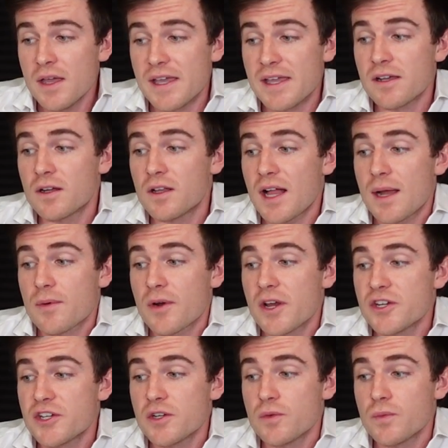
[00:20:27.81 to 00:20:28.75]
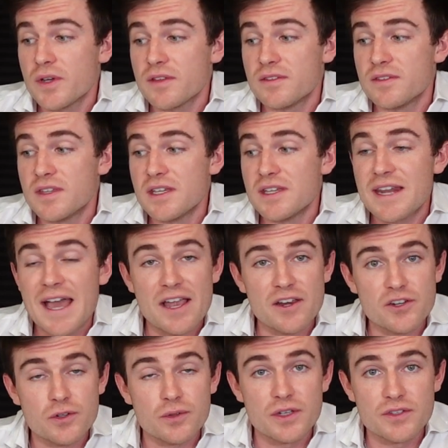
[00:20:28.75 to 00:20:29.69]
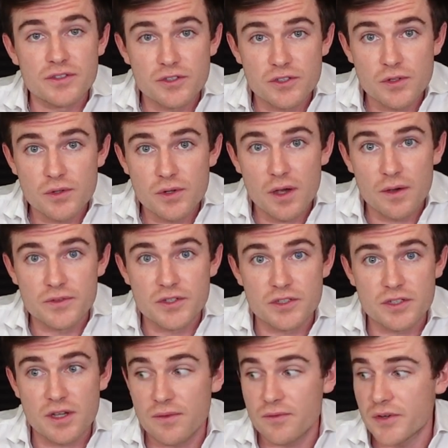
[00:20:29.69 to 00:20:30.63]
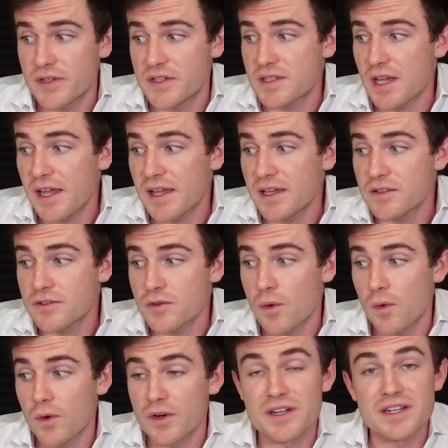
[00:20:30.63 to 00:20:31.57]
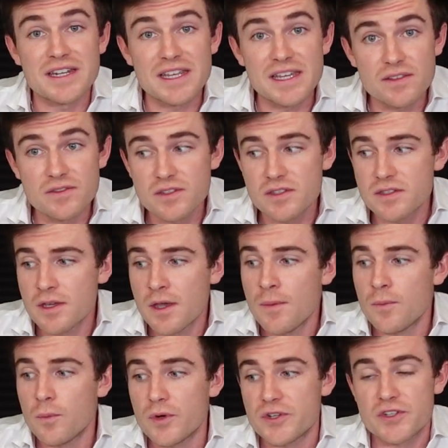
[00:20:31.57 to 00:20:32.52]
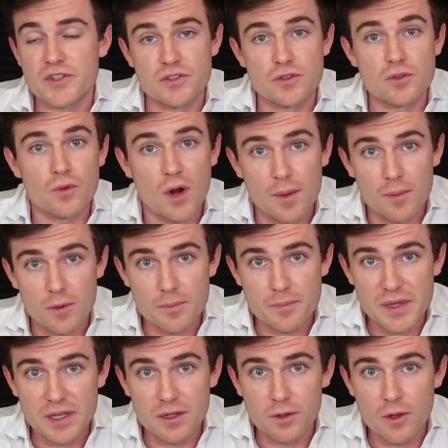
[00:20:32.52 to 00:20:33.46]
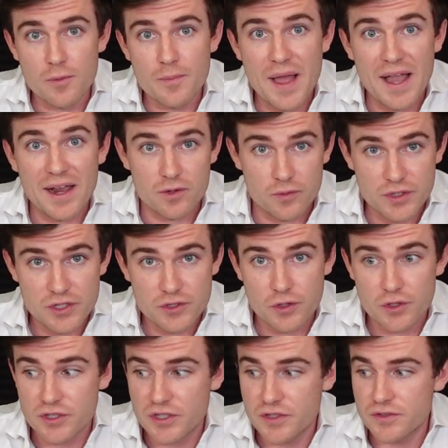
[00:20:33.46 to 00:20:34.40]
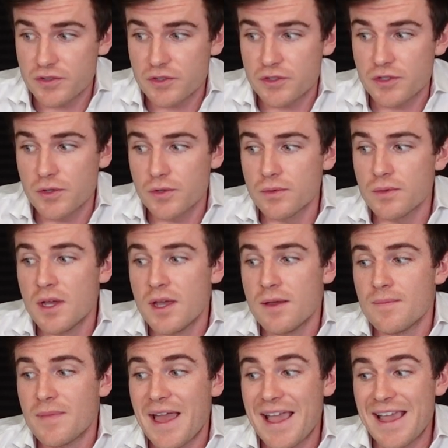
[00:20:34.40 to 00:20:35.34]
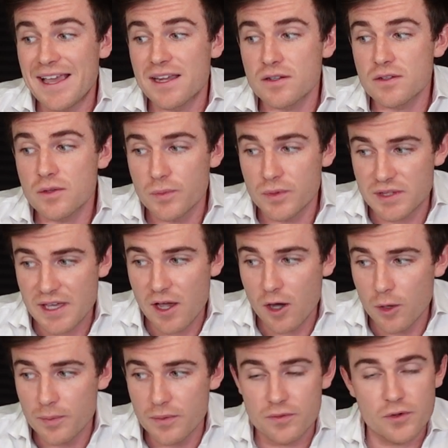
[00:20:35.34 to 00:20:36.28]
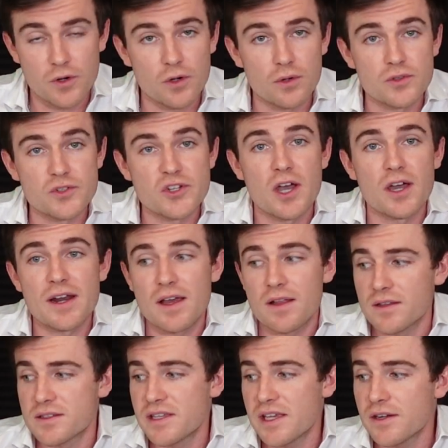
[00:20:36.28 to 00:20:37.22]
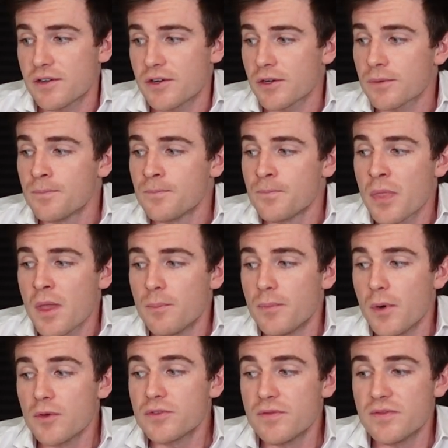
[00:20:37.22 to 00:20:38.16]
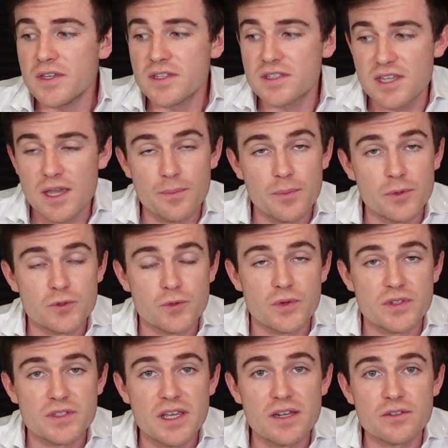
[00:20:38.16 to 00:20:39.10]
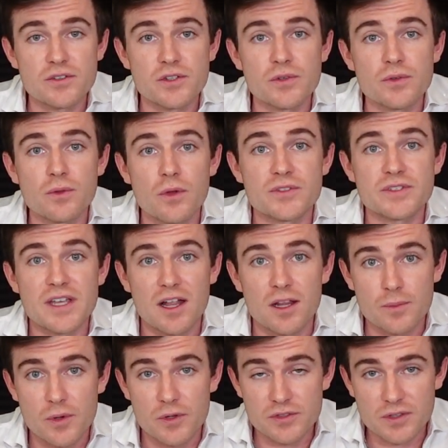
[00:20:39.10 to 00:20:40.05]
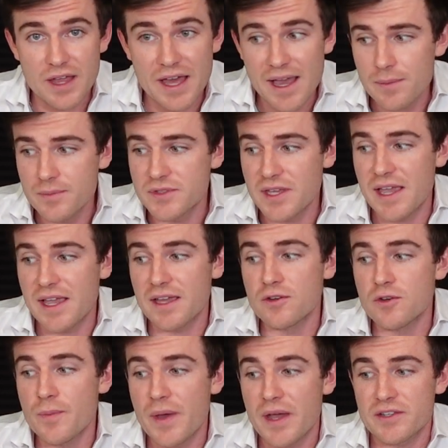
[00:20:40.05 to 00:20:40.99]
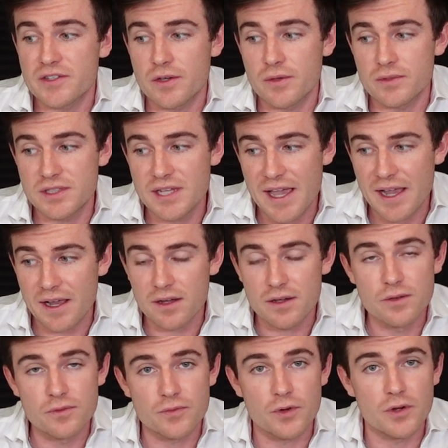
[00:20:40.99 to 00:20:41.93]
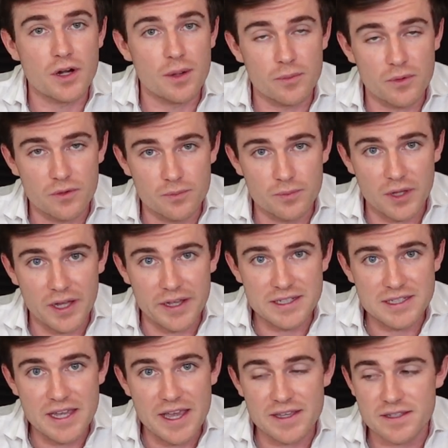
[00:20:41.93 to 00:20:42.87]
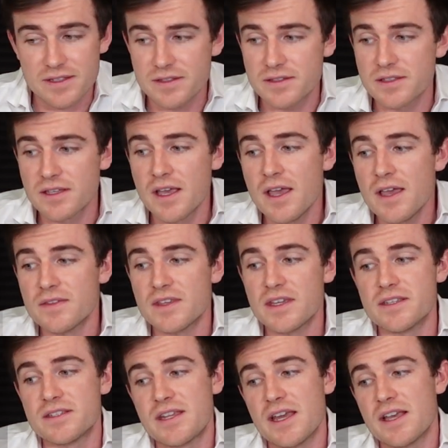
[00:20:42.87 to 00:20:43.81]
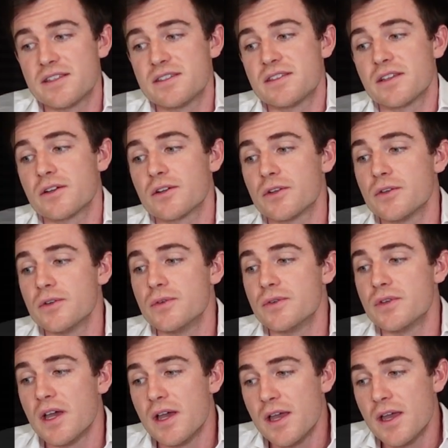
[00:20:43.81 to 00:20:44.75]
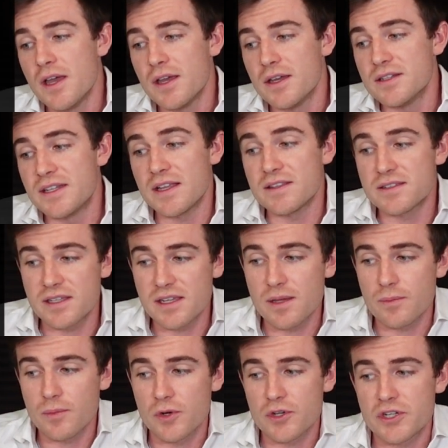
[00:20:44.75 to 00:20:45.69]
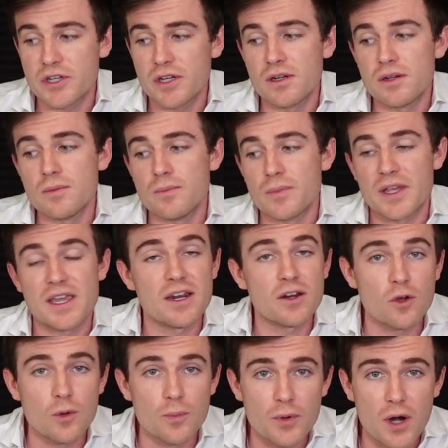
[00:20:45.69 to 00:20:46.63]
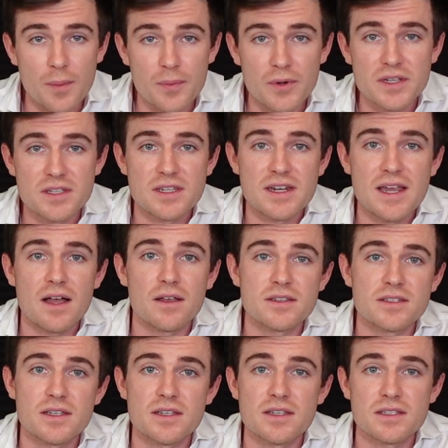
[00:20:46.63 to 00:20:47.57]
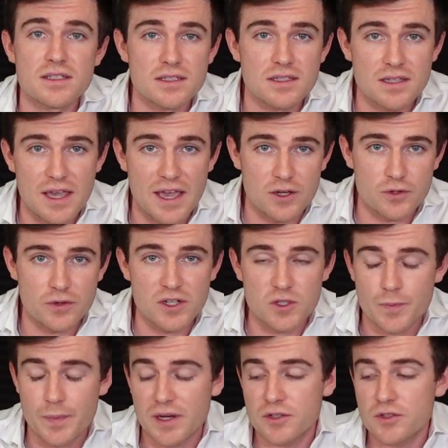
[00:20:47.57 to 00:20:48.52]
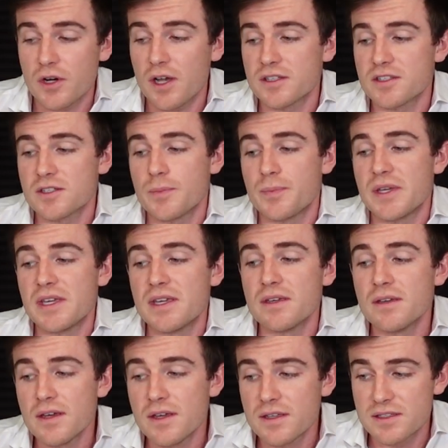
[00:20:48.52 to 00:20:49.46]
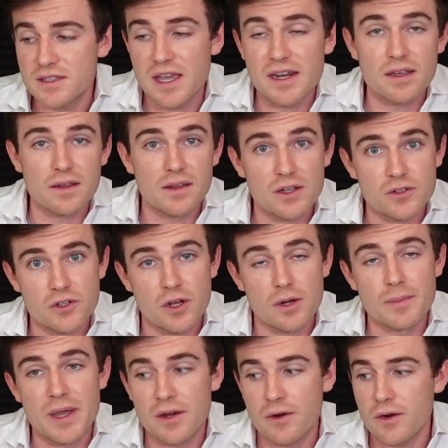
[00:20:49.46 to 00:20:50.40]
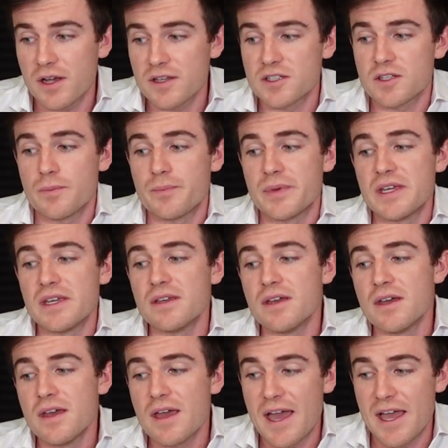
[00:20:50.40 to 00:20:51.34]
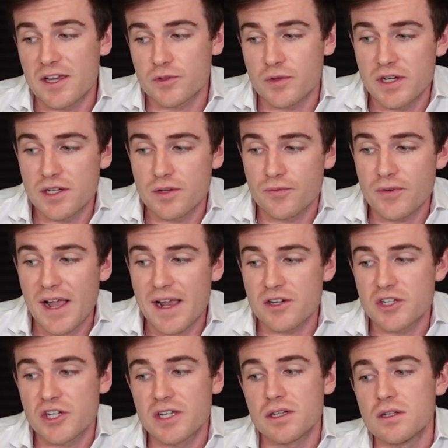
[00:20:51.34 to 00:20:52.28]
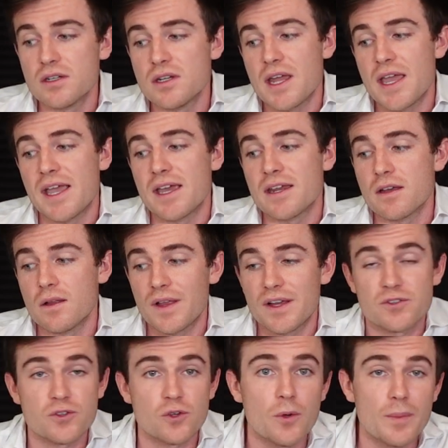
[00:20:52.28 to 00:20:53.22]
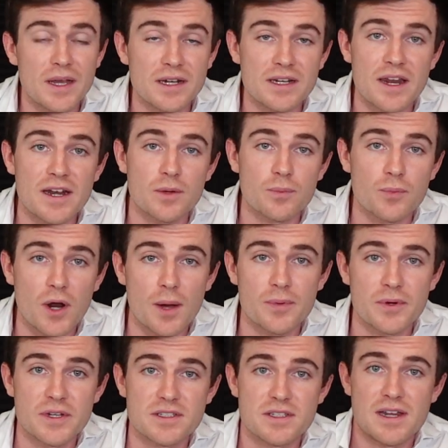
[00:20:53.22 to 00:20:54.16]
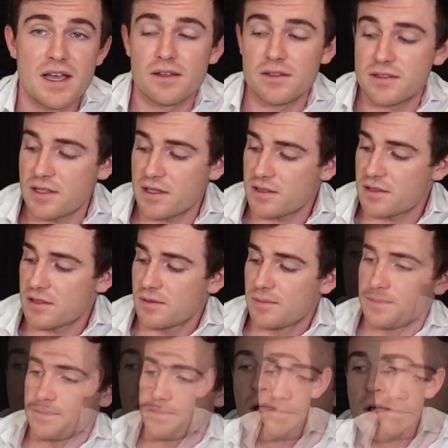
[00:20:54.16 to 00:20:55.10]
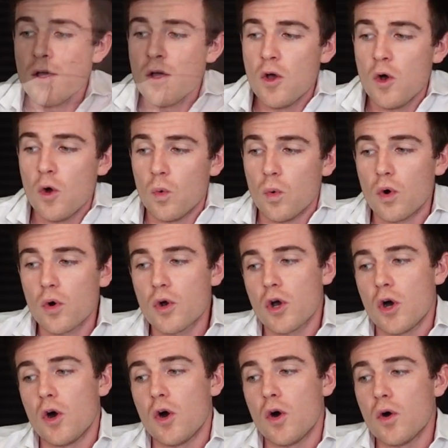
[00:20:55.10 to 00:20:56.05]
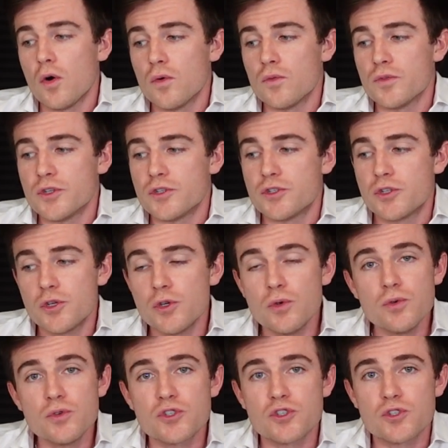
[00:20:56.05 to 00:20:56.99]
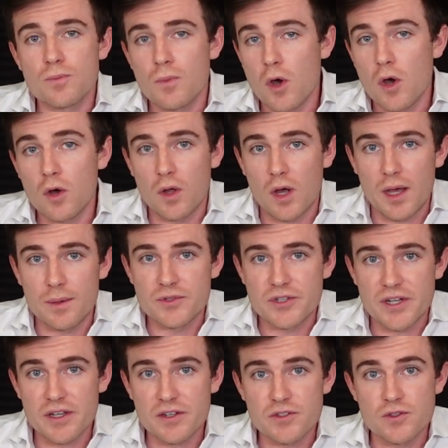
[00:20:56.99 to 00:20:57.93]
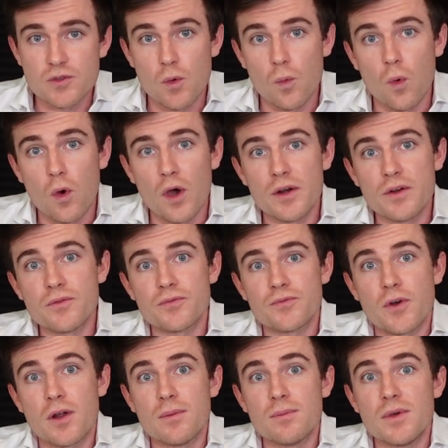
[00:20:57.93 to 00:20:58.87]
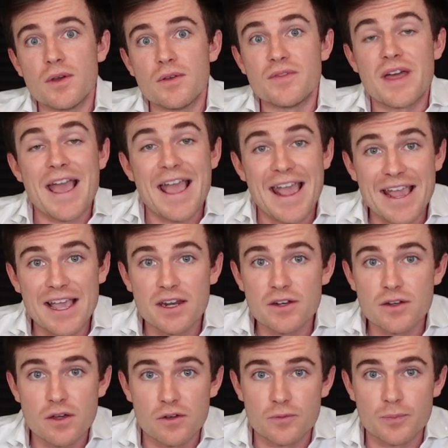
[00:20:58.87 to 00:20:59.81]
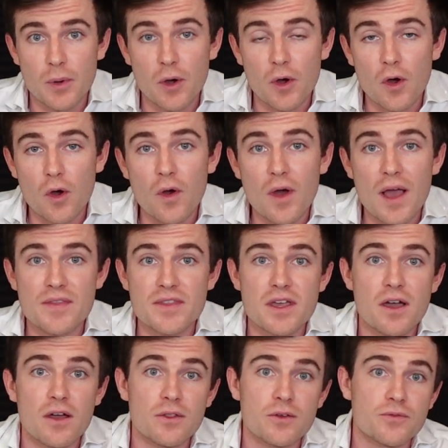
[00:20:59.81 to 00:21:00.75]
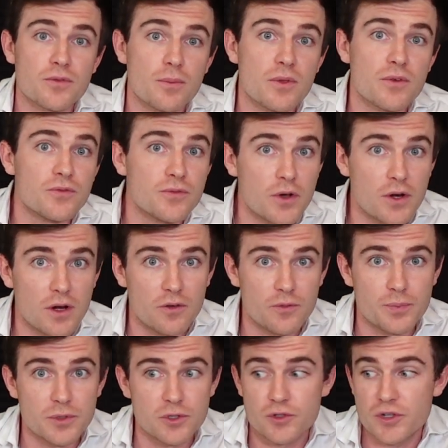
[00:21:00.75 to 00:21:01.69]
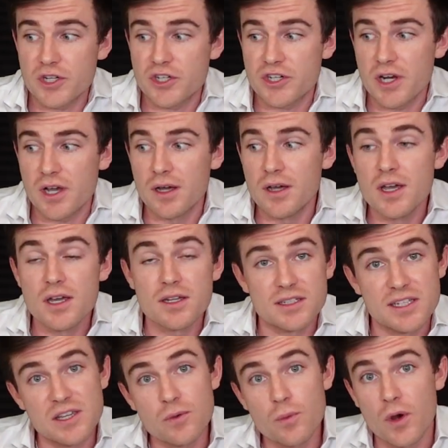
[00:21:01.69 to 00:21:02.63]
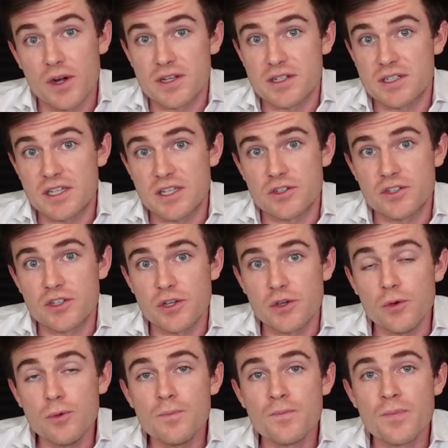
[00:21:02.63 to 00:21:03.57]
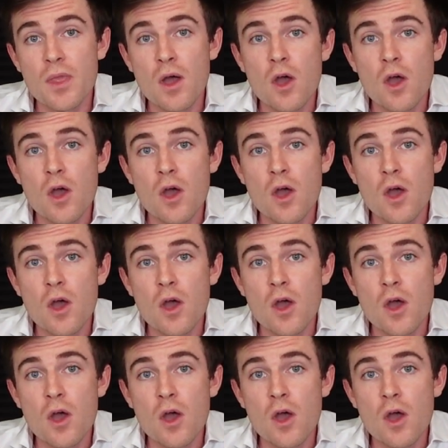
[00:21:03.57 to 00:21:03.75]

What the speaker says: In collaboration with the National Institute of Discovery Science, or NIDS, which is the Robert Bigelow-backed Research Institute, and with the help of Colonel John Alexander, both of these samples were sent to Los Alamos Labs and New Mexico Tech for a number of blind tests. These tests include density immersion, mechanical properties analysis, X-ray spectroscopy, scanning electron microscopy, X-ray diffraction, and electrical magnetic properties analysis. We'll call the two small objects, one from the hand of Paul and the other from the foot of Patricia, T1 and T2.